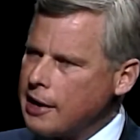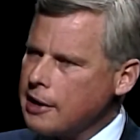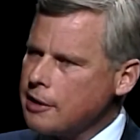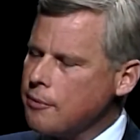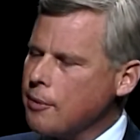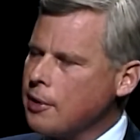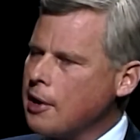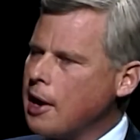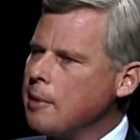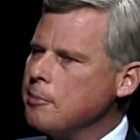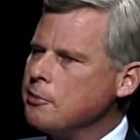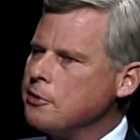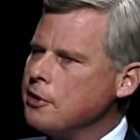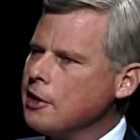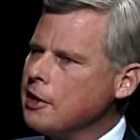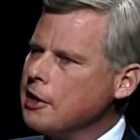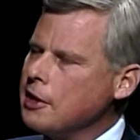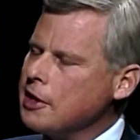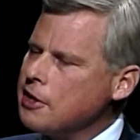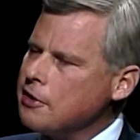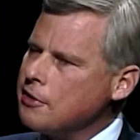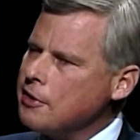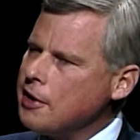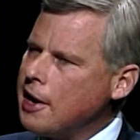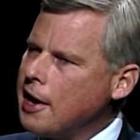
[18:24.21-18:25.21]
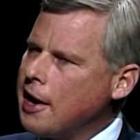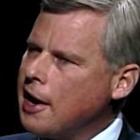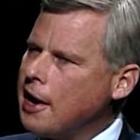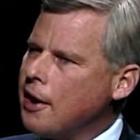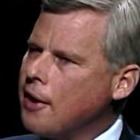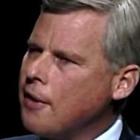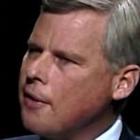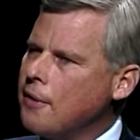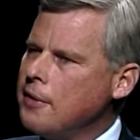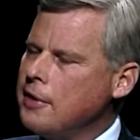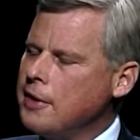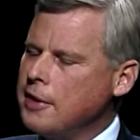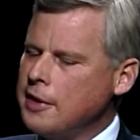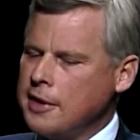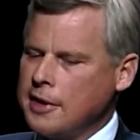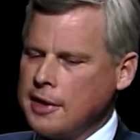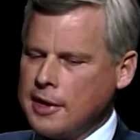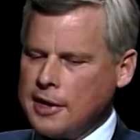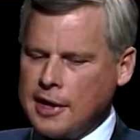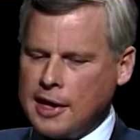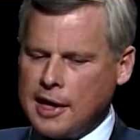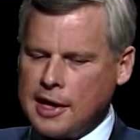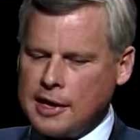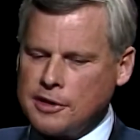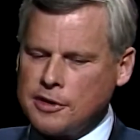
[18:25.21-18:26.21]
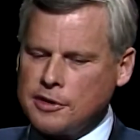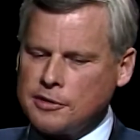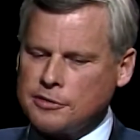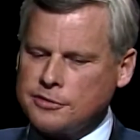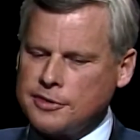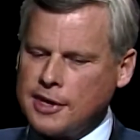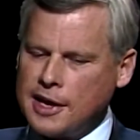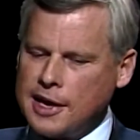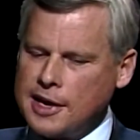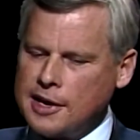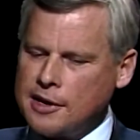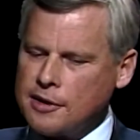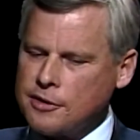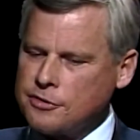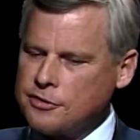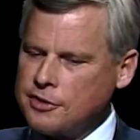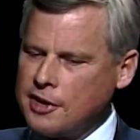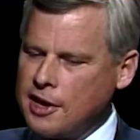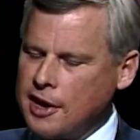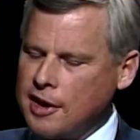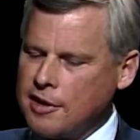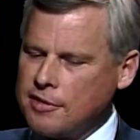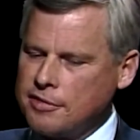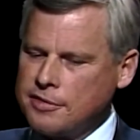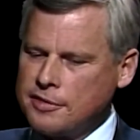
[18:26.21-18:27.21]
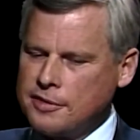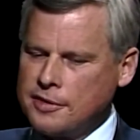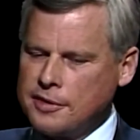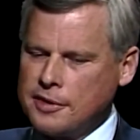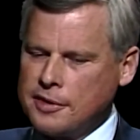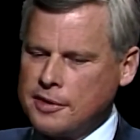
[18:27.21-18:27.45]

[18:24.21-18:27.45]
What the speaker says: at what I'm telling you now, and you'll say to yourself,